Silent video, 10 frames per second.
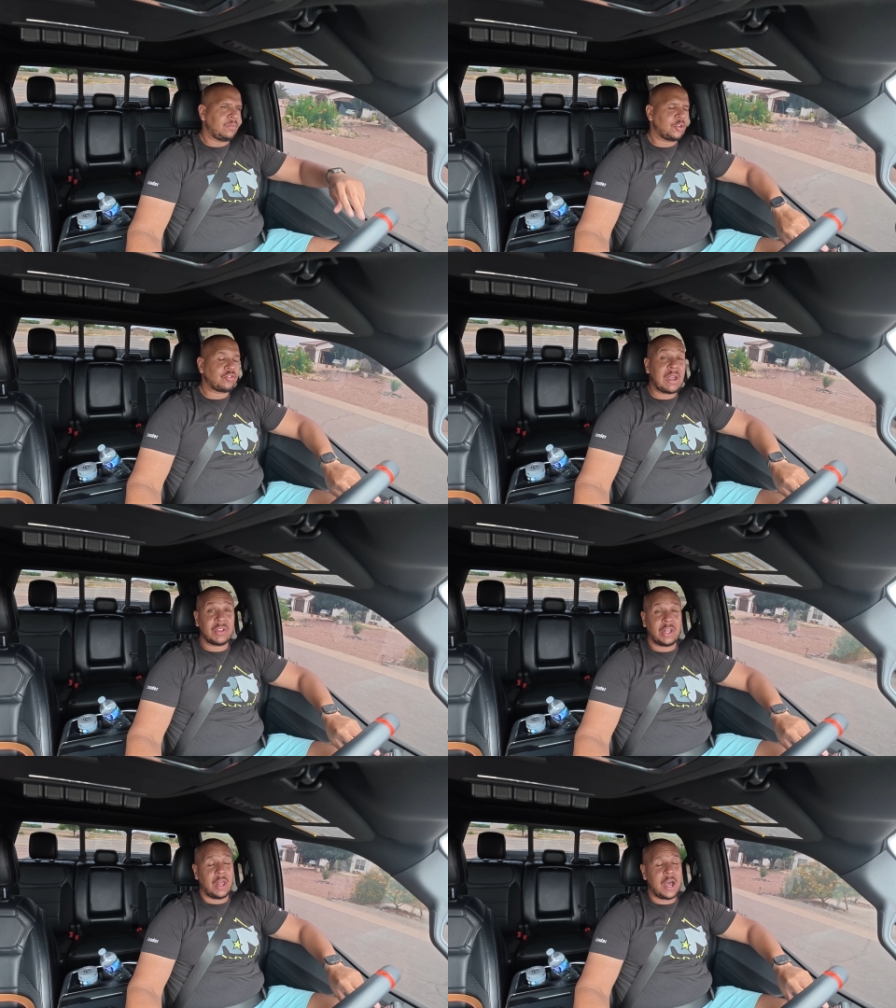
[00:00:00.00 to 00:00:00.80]
been traveling
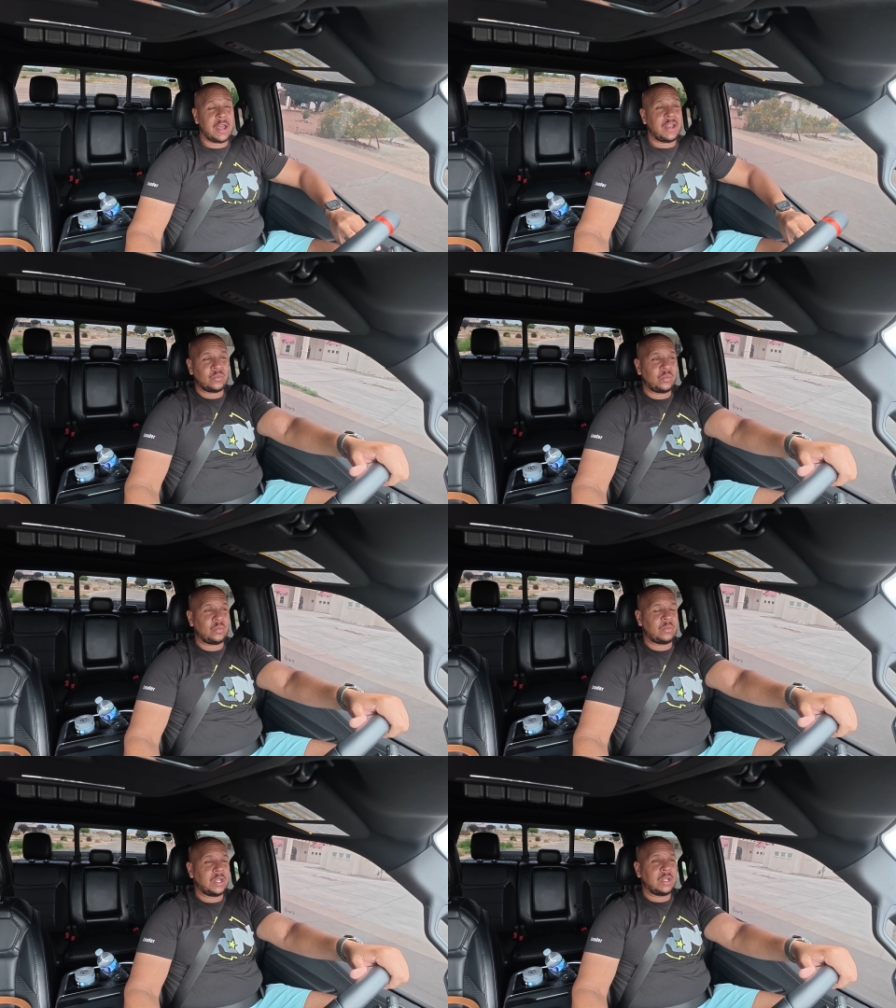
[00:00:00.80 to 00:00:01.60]
a lot.
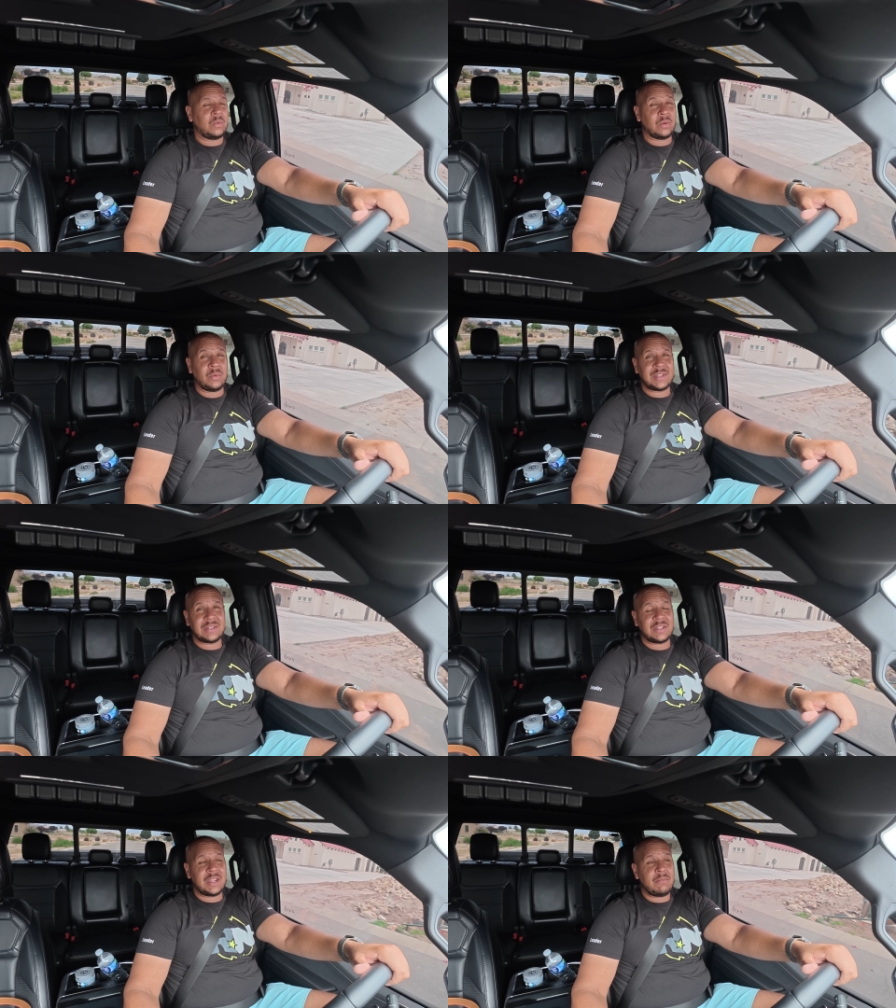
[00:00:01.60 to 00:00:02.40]
We were
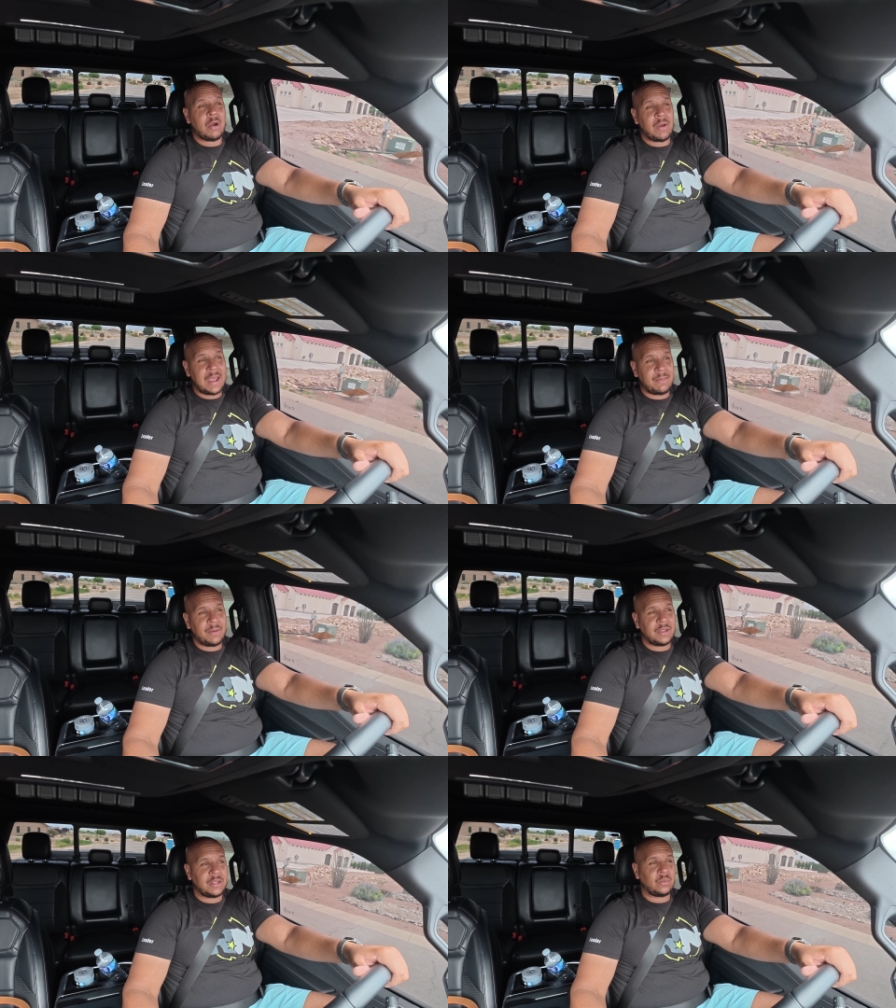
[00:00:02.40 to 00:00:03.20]
recently in Moab.
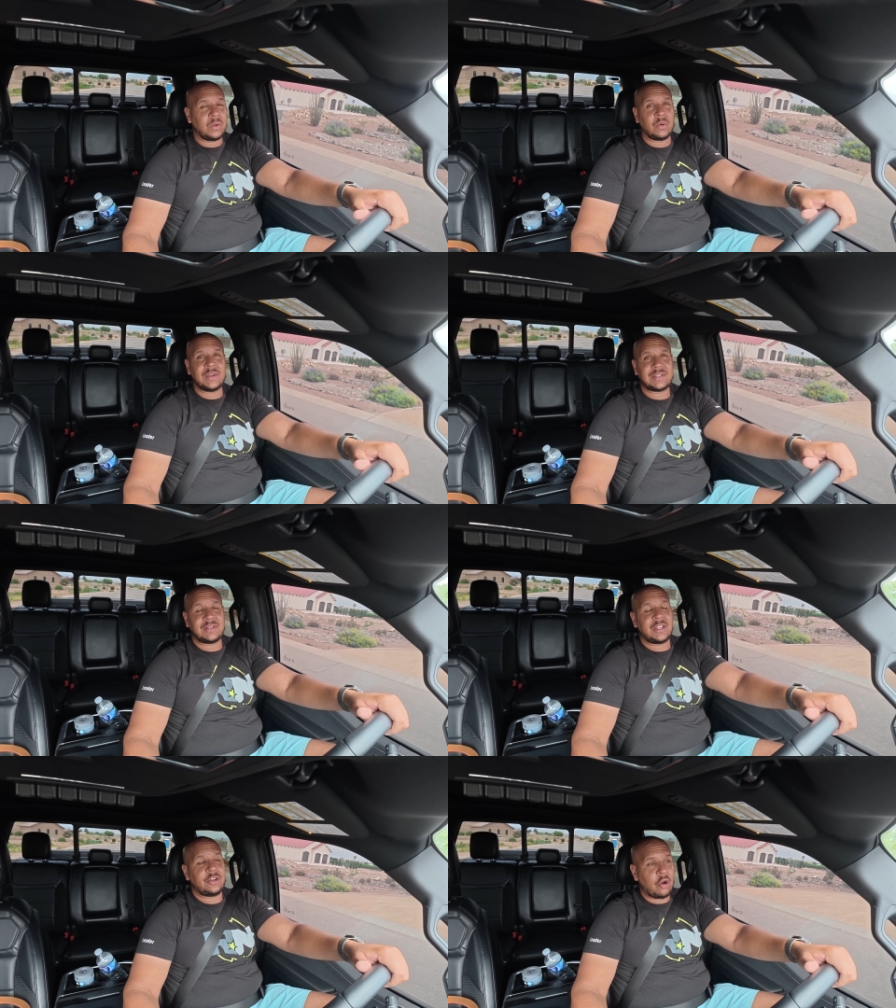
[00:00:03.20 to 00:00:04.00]
We were
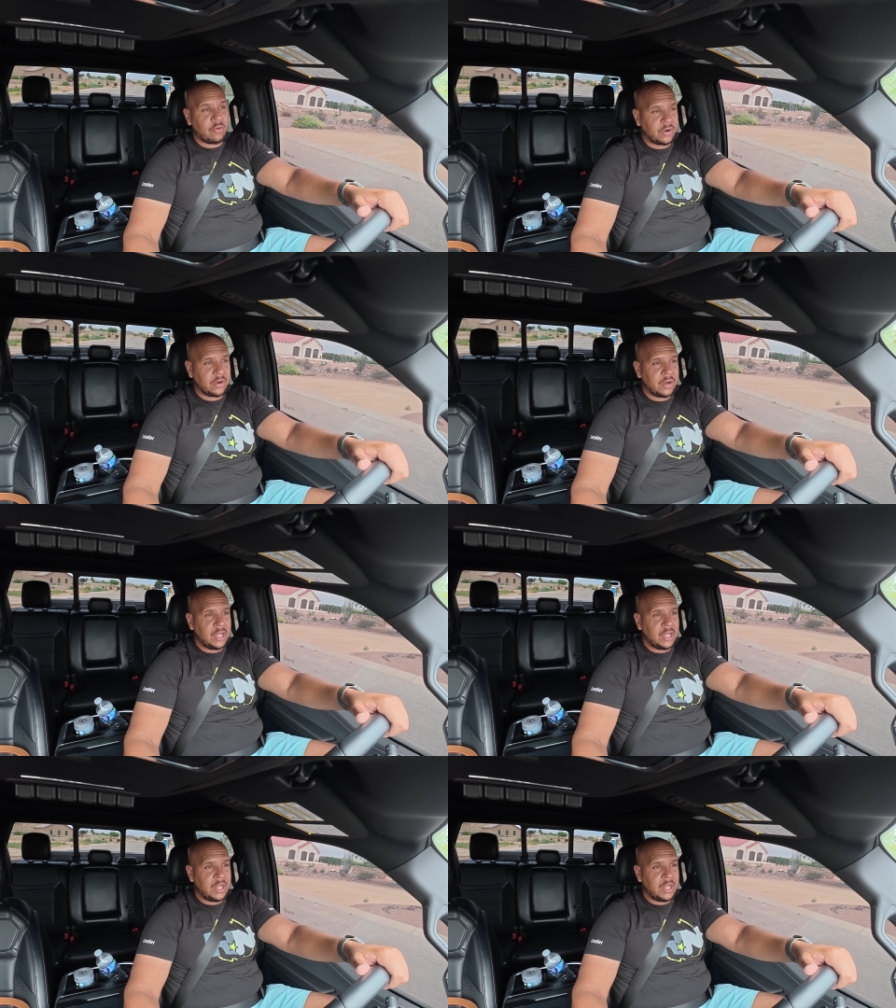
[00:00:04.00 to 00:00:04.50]
recently in Dover.